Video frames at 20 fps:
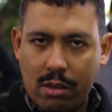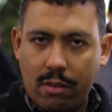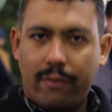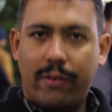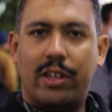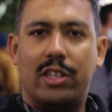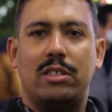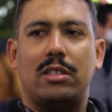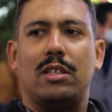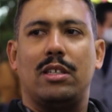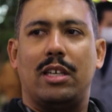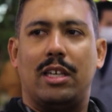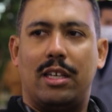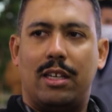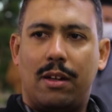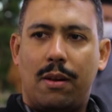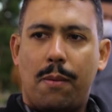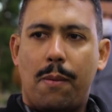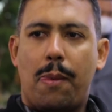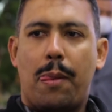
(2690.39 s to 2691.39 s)
recently
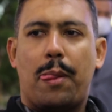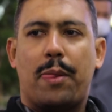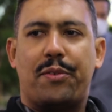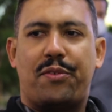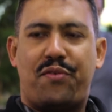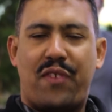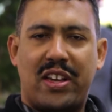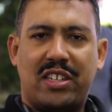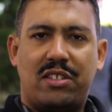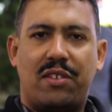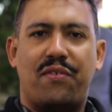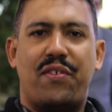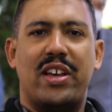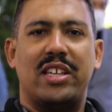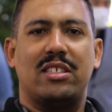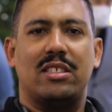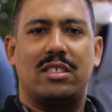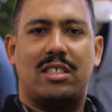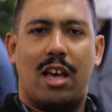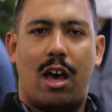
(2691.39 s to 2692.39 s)
face to
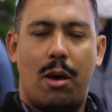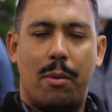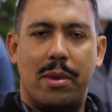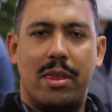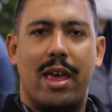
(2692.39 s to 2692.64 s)
face and tell me